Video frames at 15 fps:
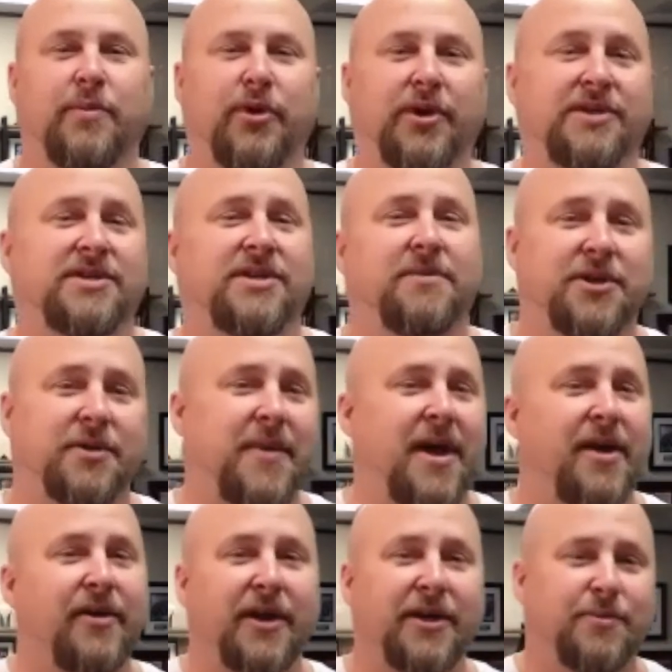subject
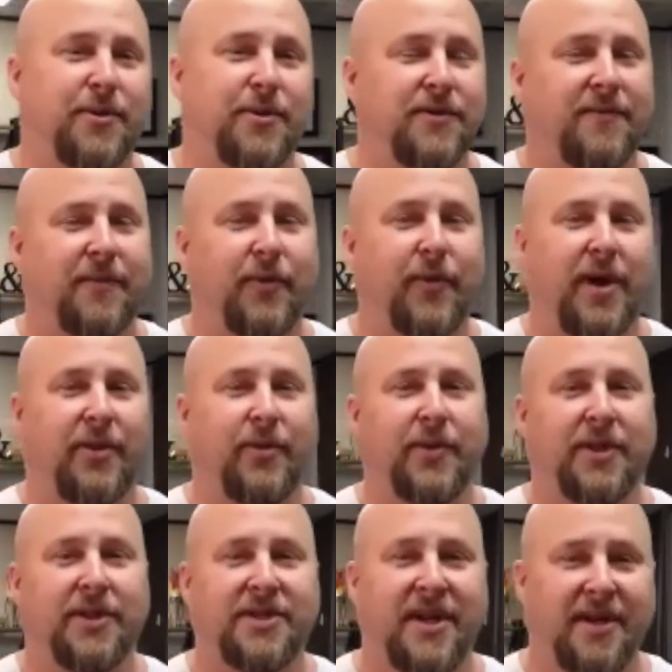matter experts from around the real
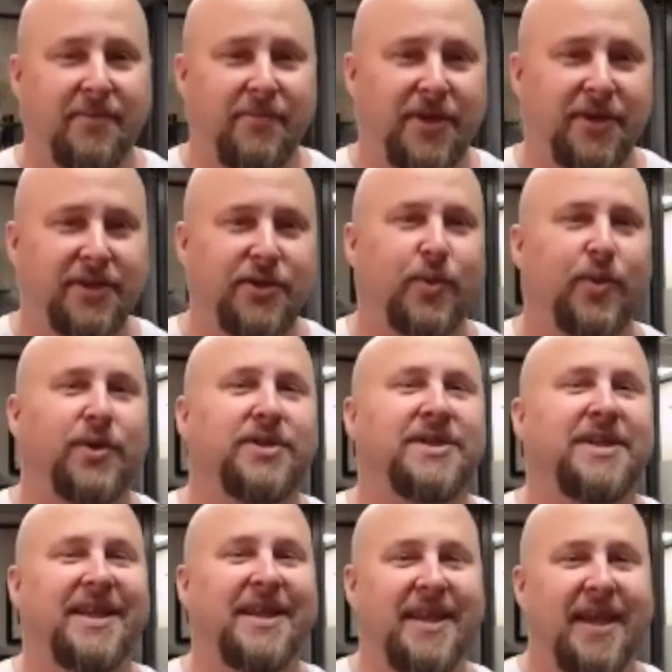estate and business world
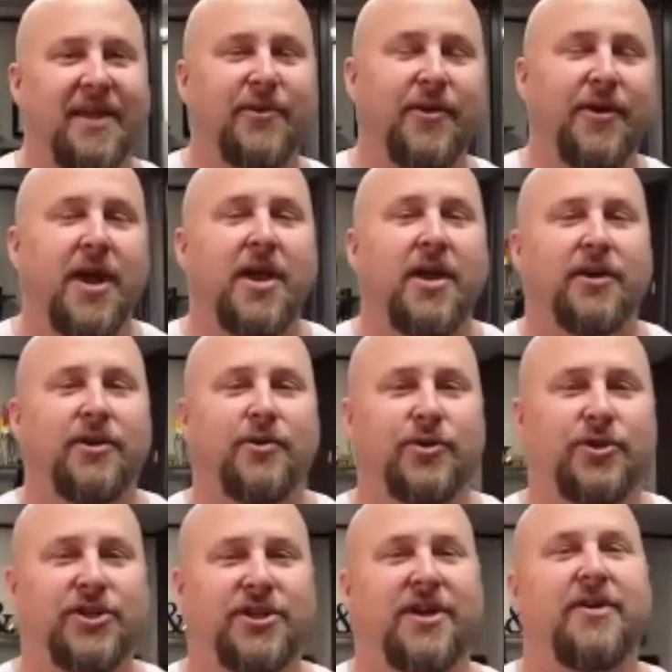together to
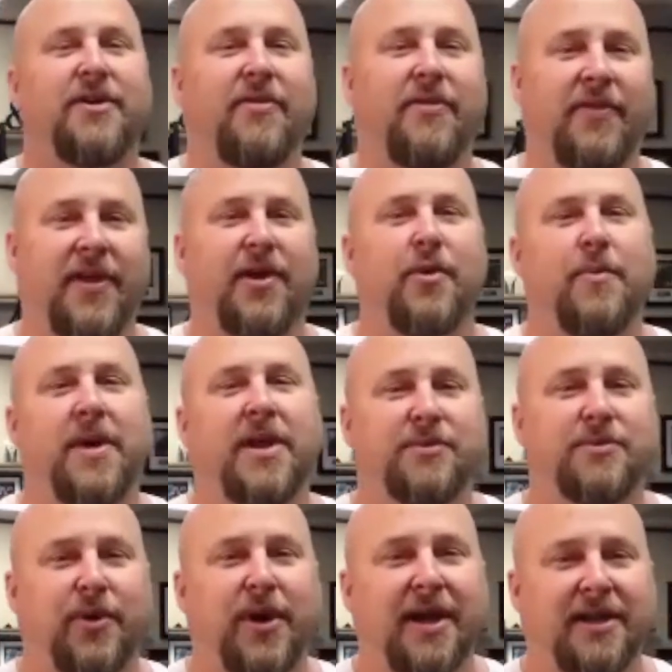share their best
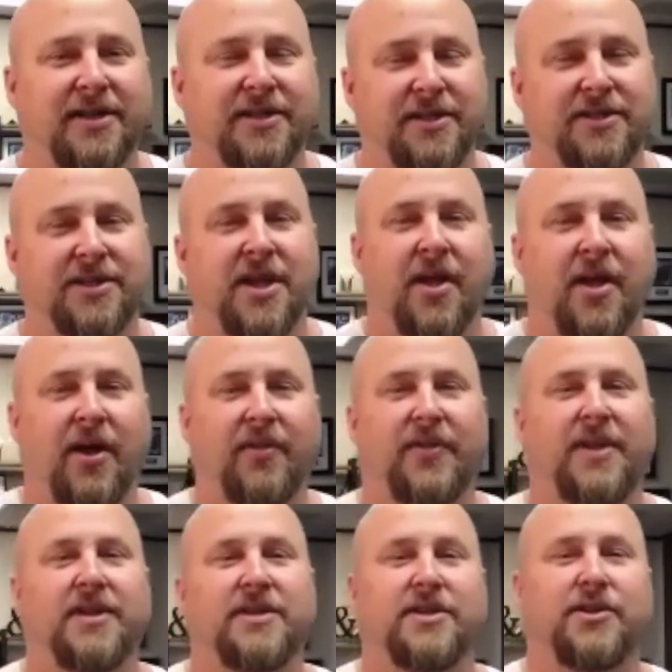practices on
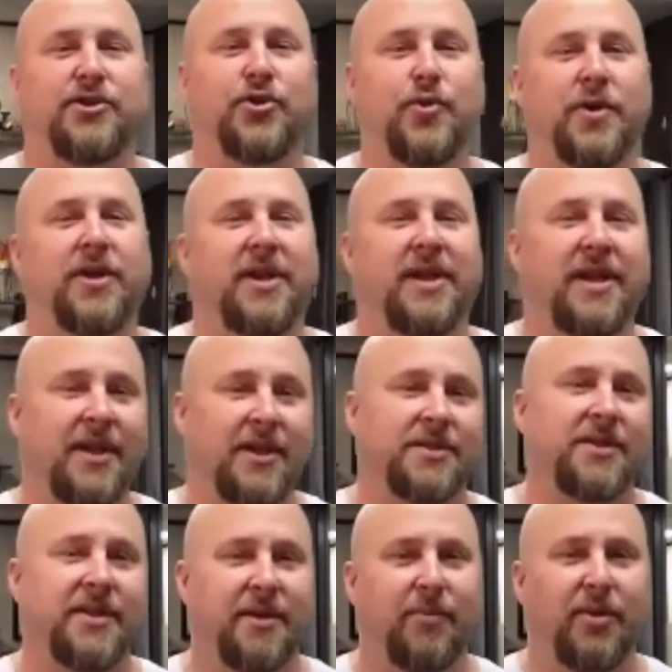things that you can
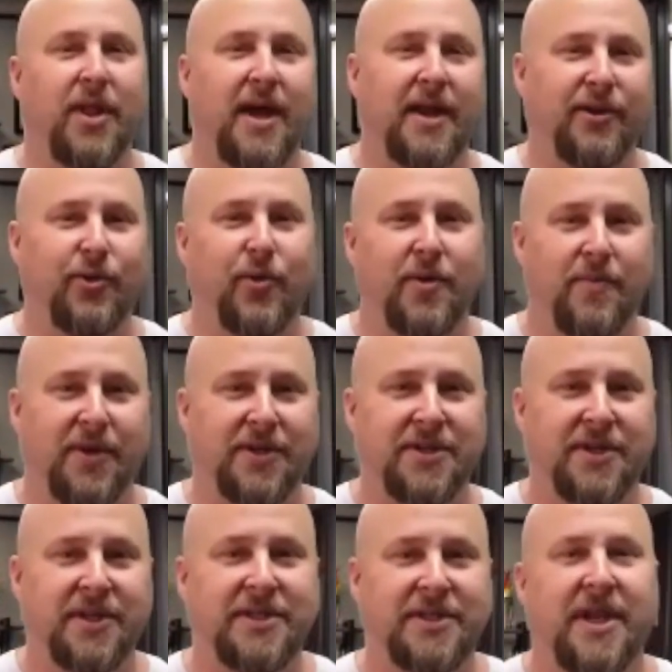easily apply to your
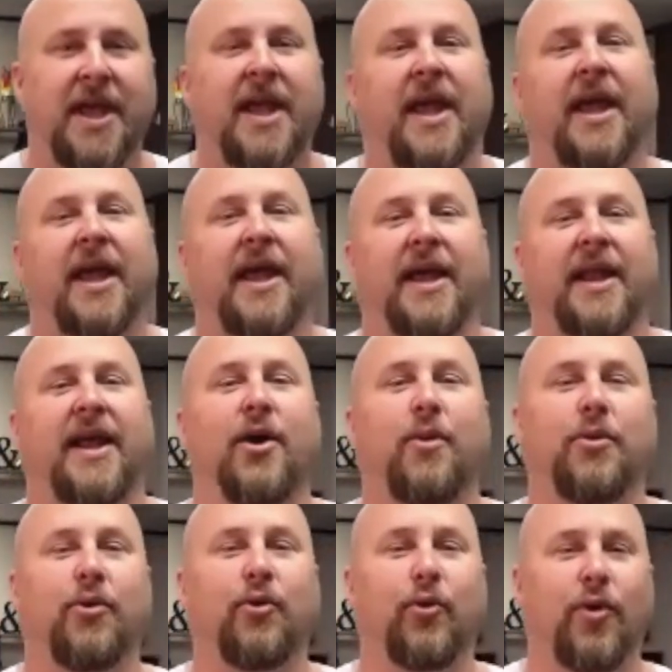business and help
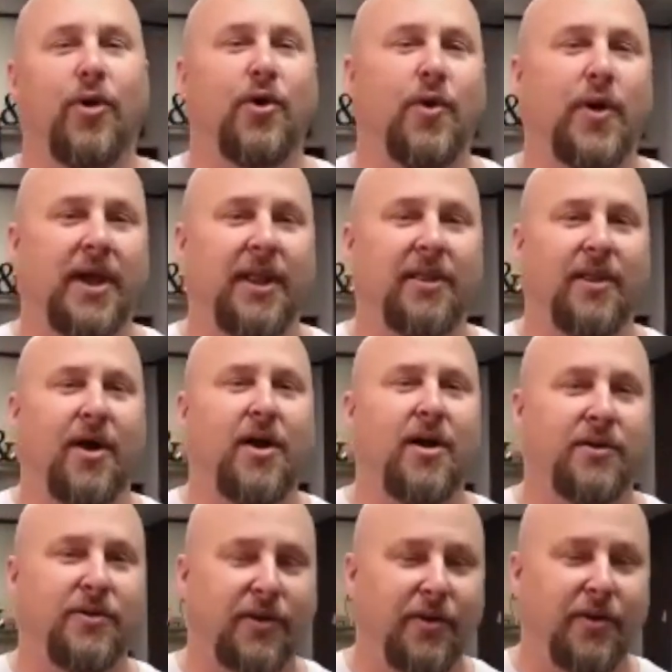grow a
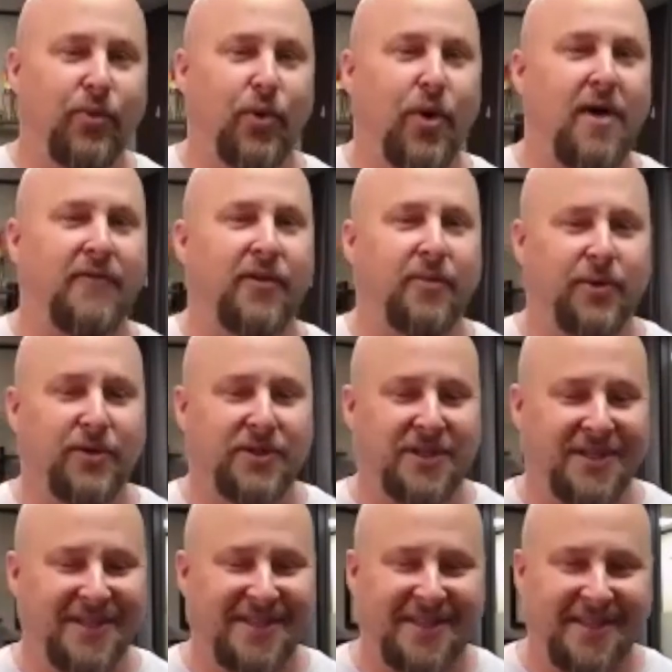long-term, profitable,
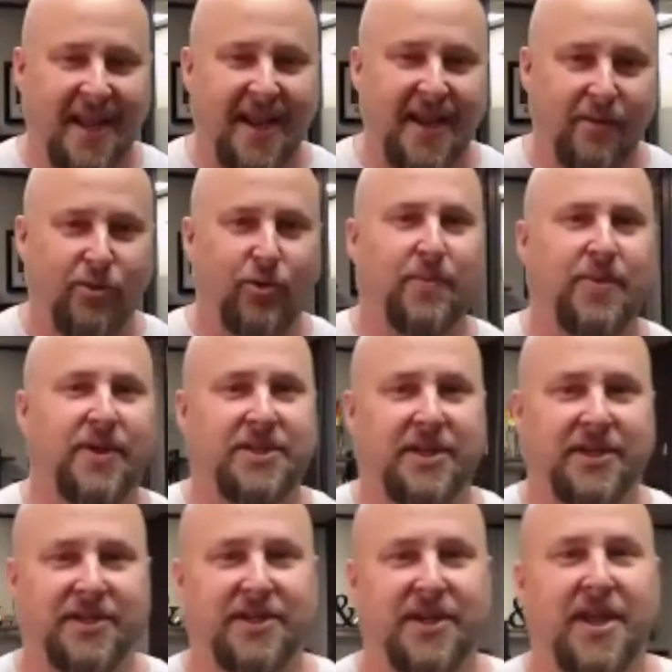sustainable
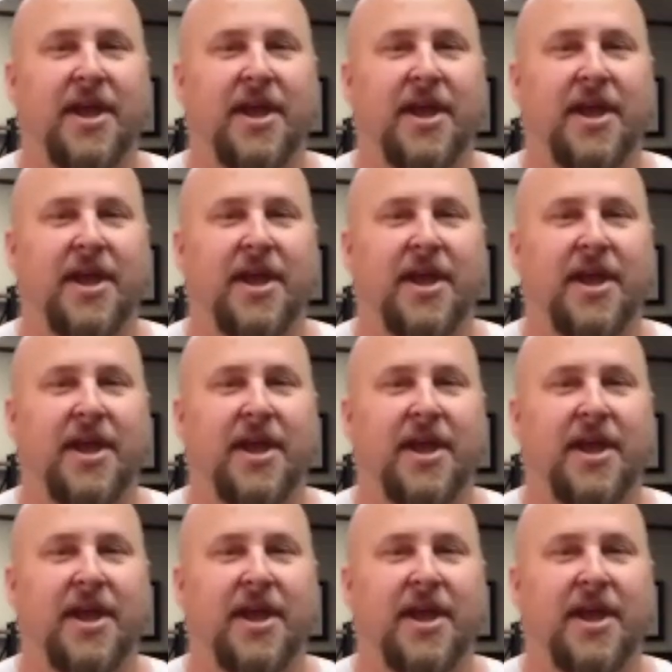business.